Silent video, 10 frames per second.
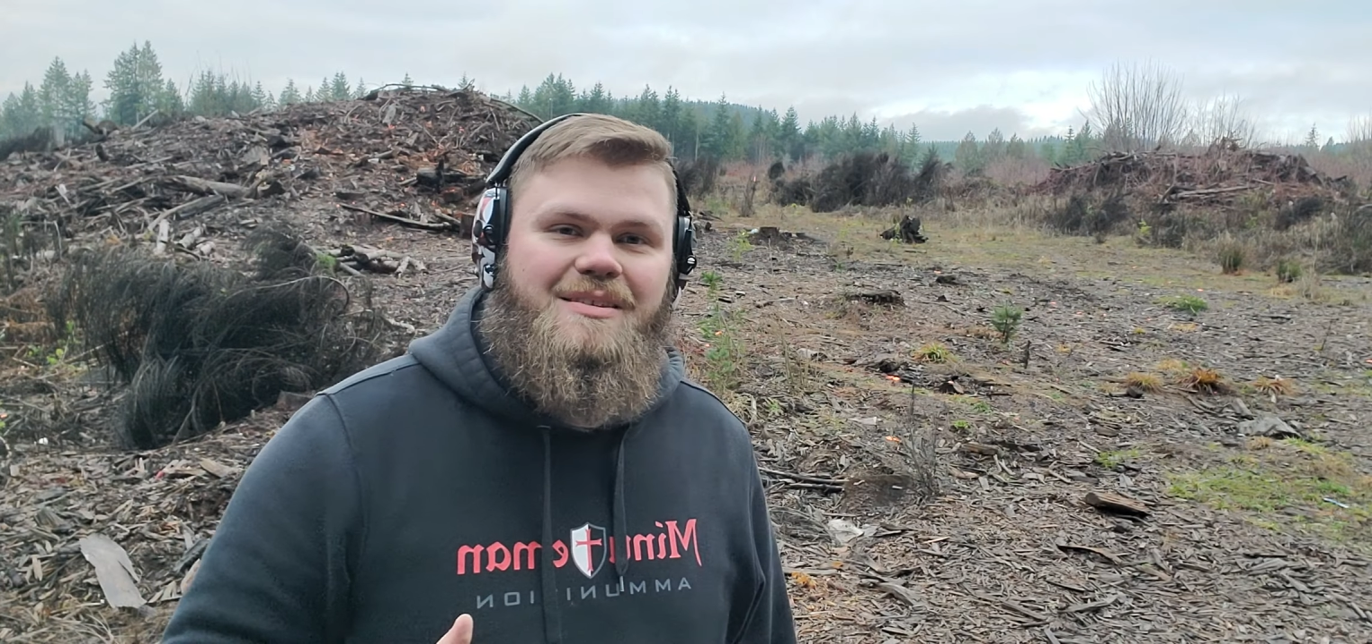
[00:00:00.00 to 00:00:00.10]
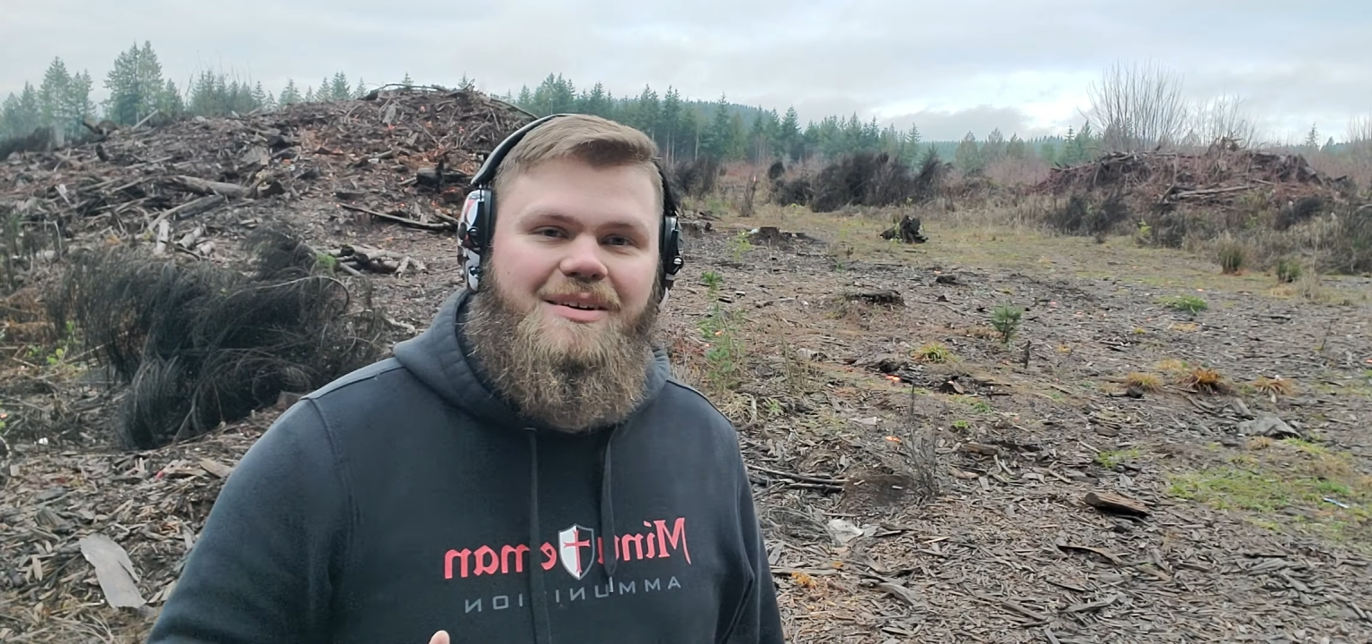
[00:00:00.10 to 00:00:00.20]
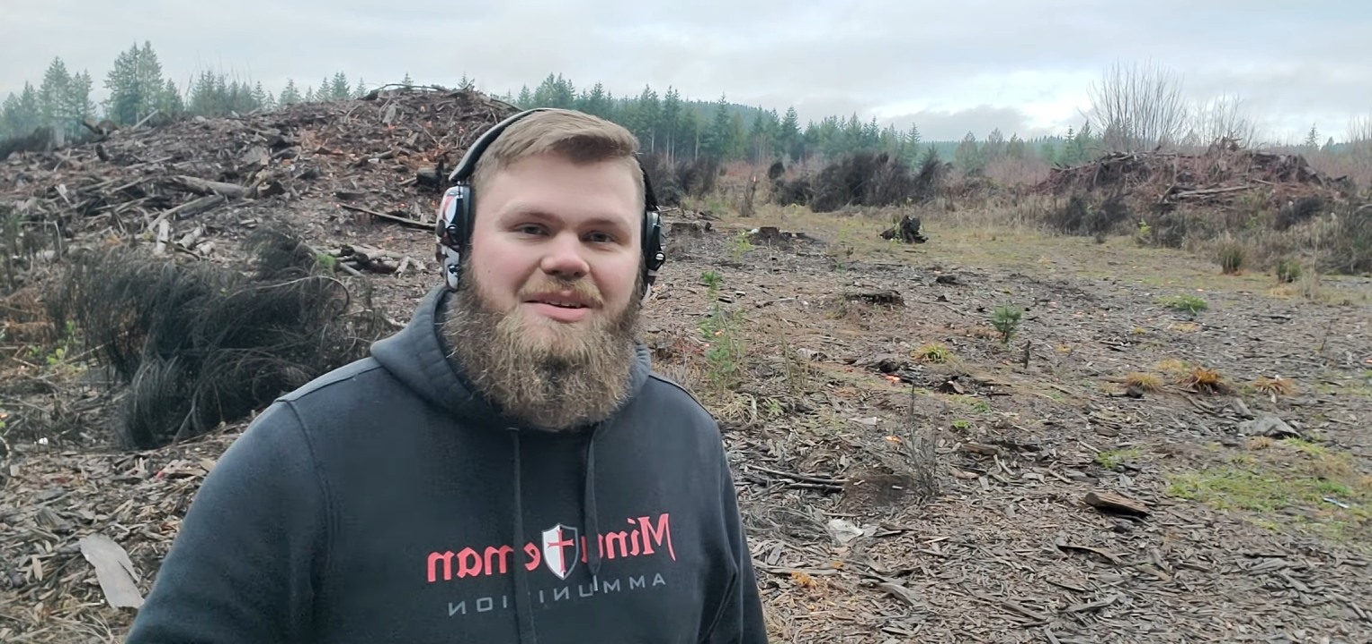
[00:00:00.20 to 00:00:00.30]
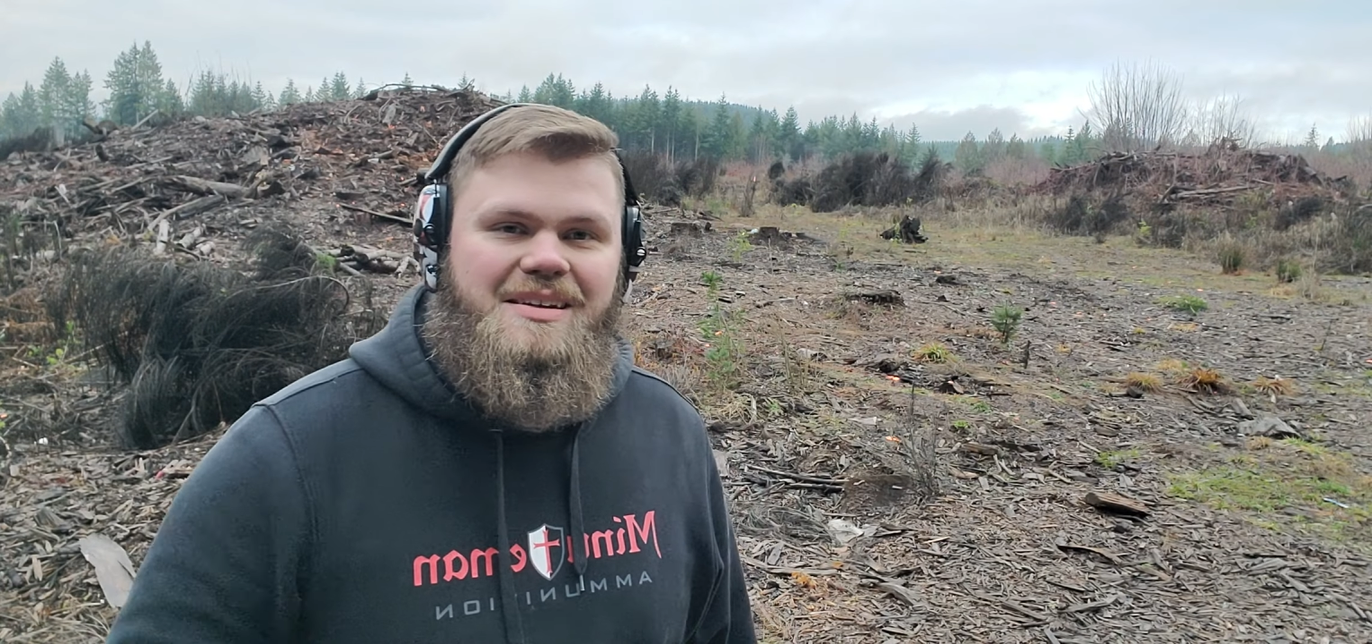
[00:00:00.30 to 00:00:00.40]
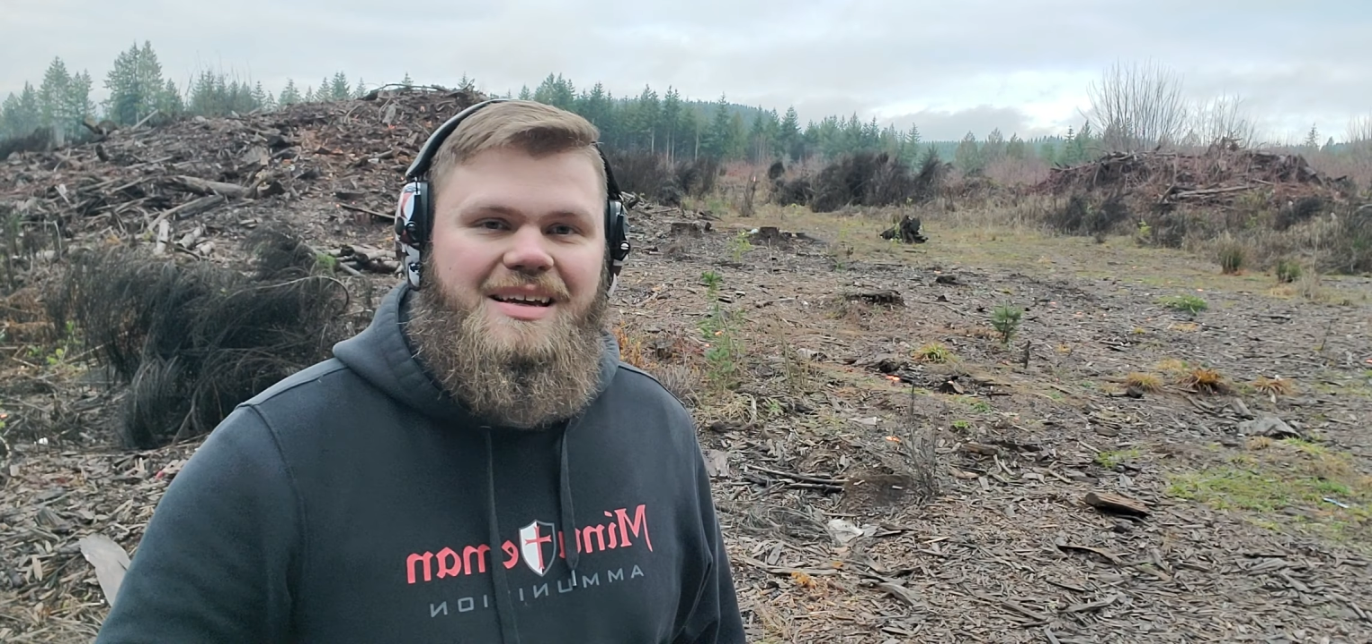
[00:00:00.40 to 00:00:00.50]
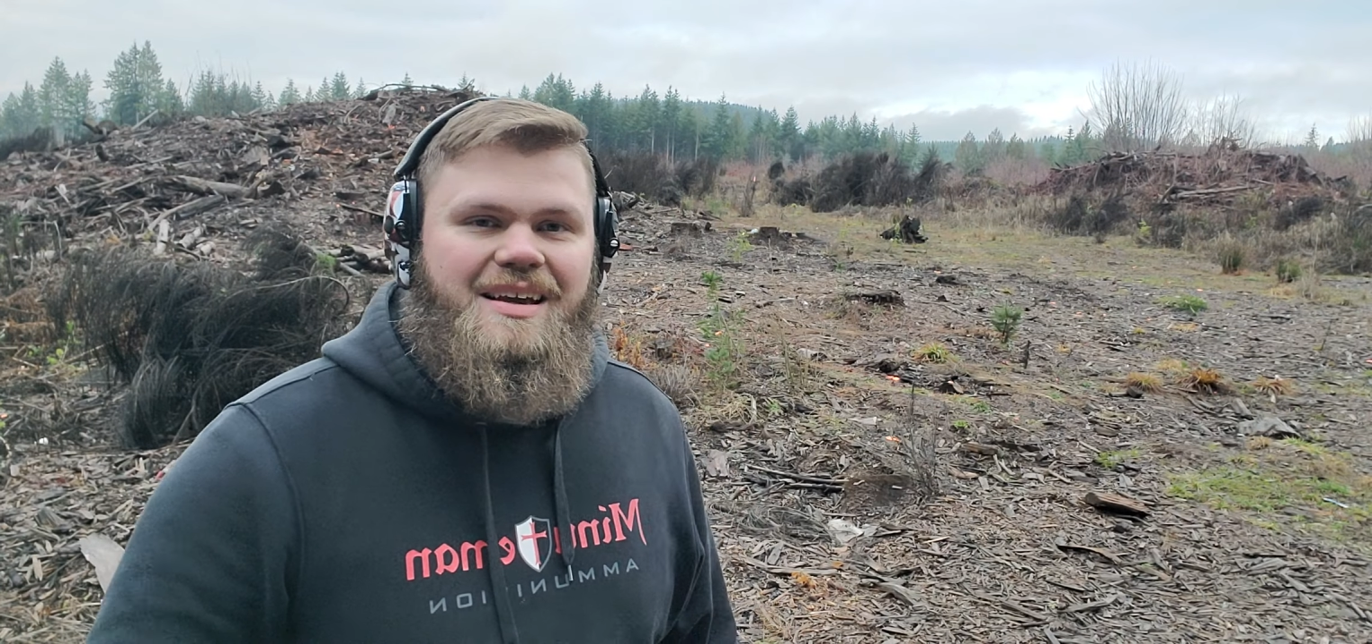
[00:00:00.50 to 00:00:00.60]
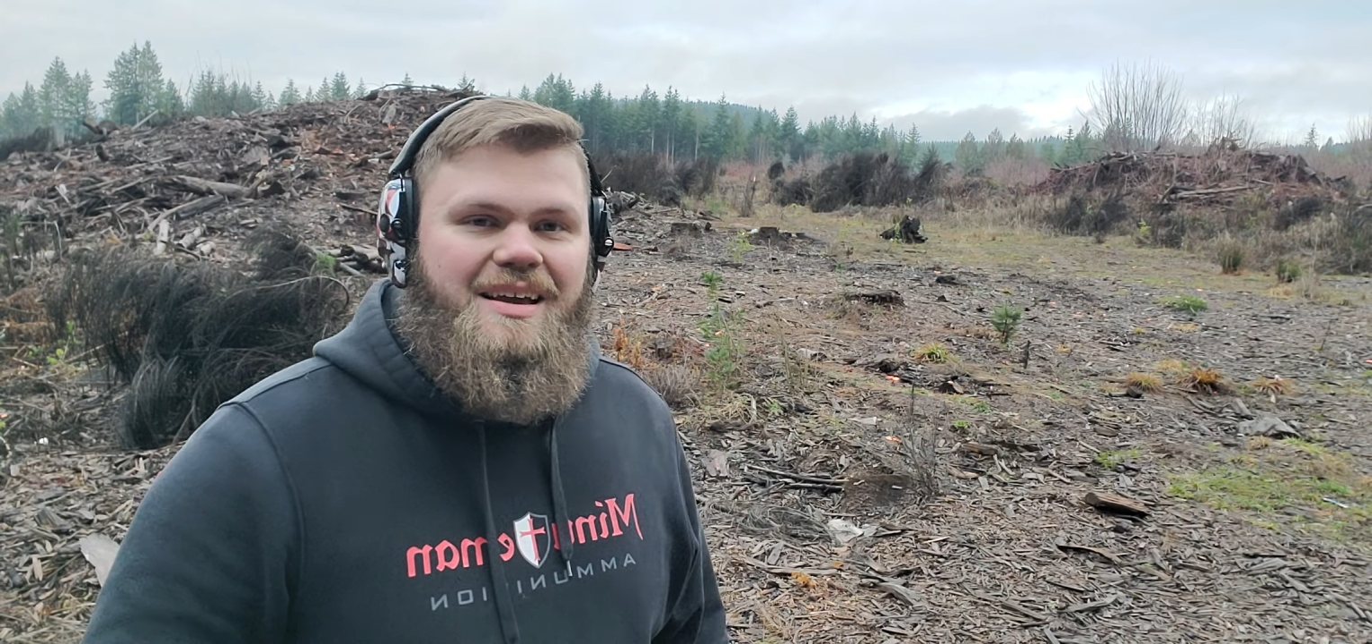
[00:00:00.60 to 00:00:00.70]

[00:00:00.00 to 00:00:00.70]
loaded,